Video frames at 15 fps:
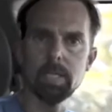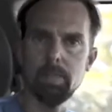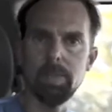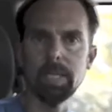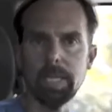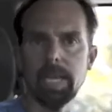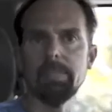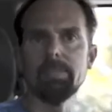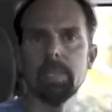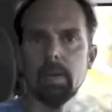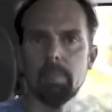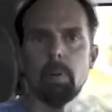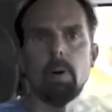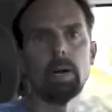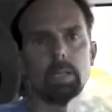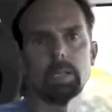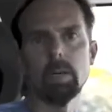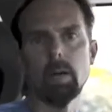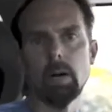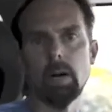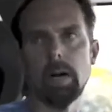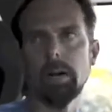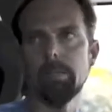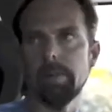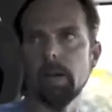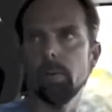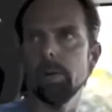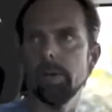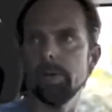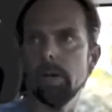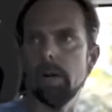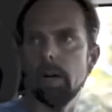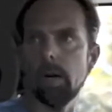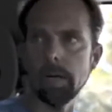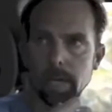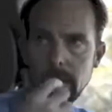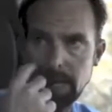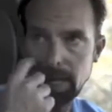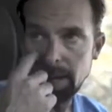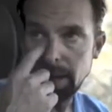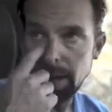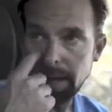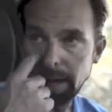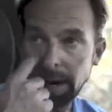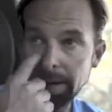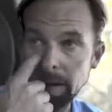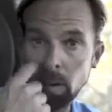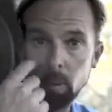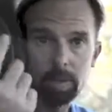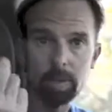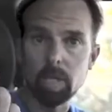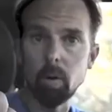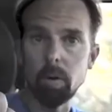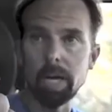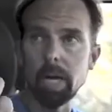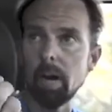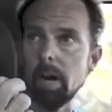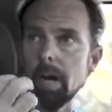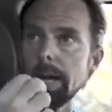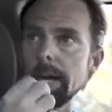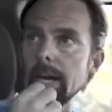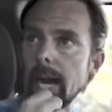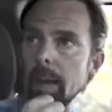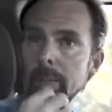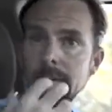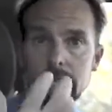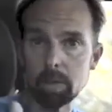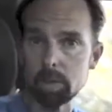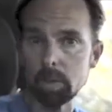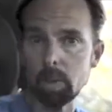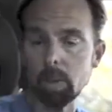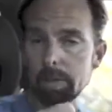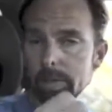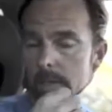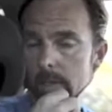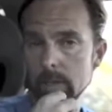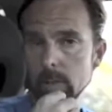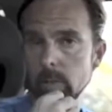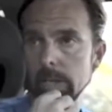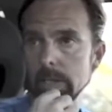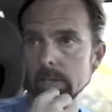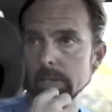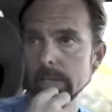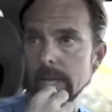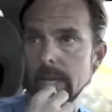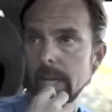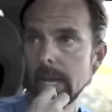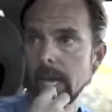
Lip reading: to be left in a parked car if I were a dog. And I know what's going on. I'm in control of the situation.